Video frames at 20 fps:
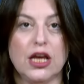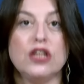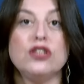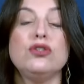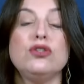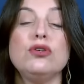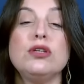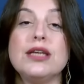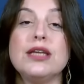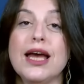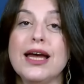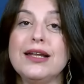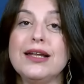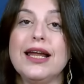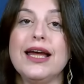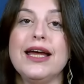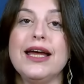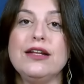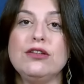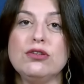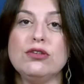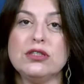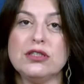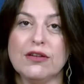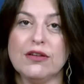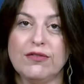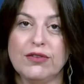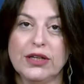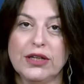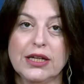to get aid to
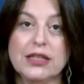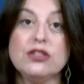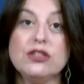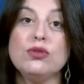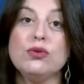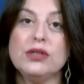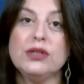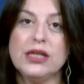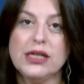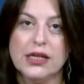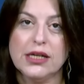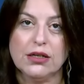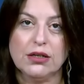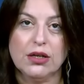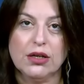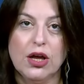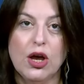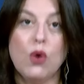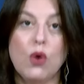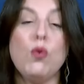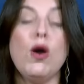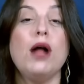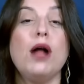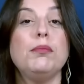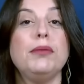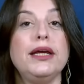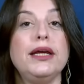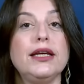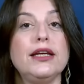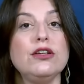civilians who need it, while
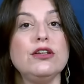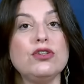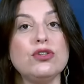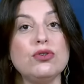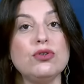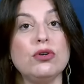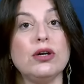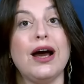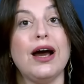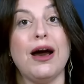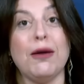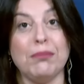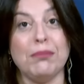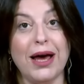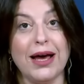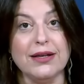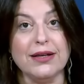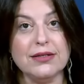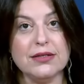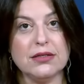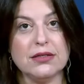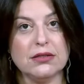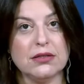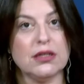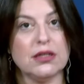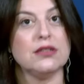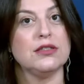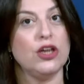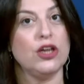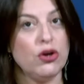making sure Hamas,
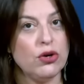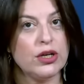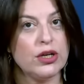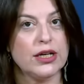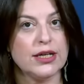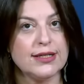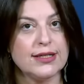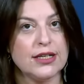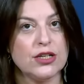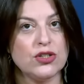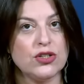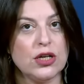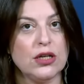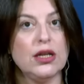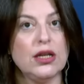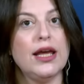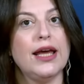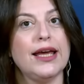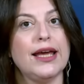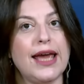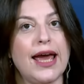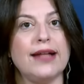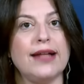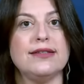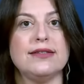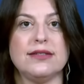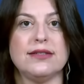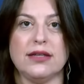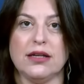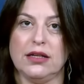the terror organization, can't
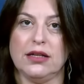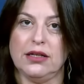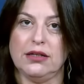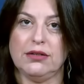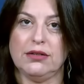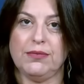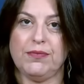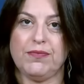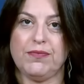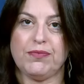steal it.